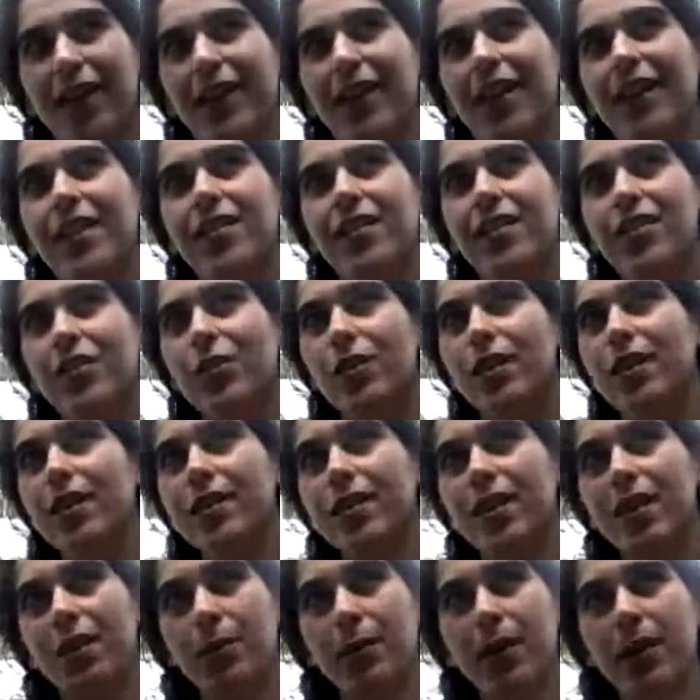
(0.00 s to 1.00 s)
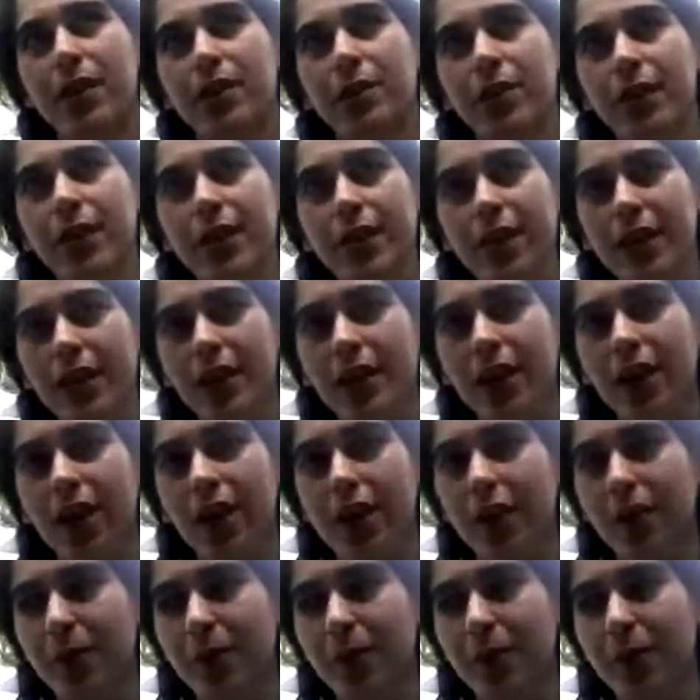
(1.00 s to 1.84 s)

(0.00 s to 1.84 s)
It's so easy being vegan.